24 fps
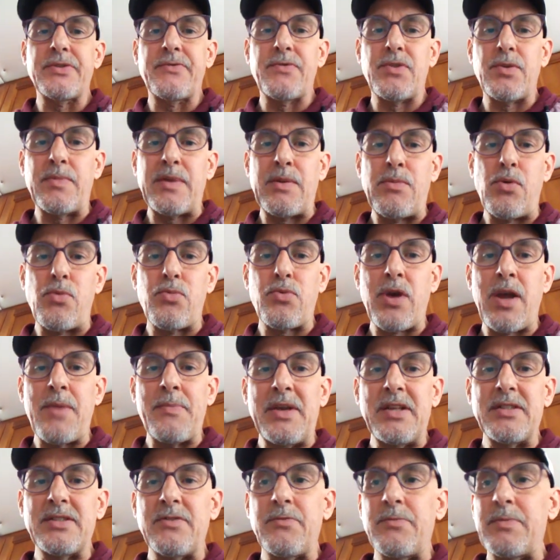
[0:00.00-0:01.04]
of the people
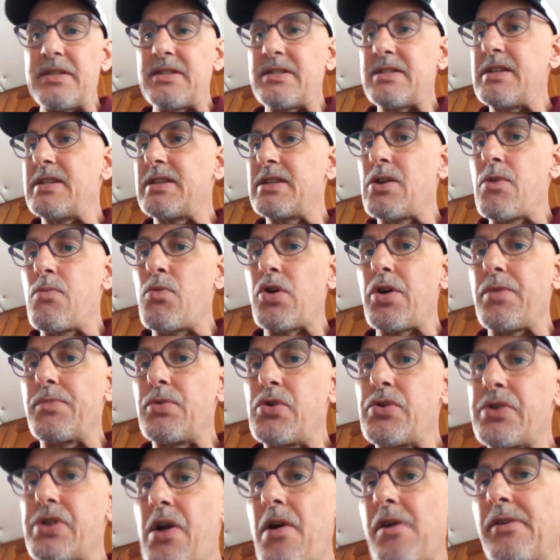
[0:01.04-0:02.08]
primates of BC, the Homo
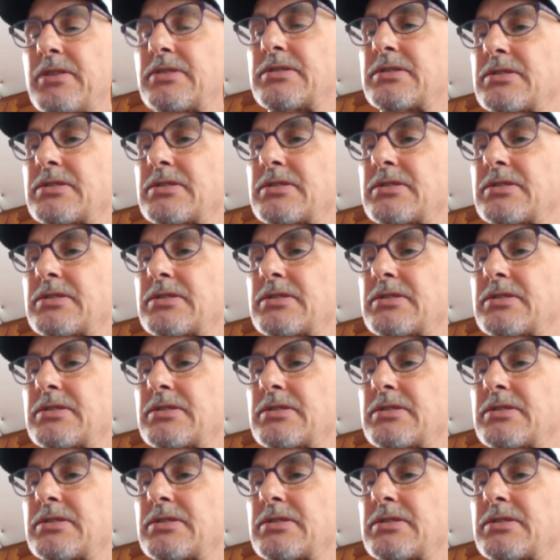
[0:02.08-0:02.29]
communia.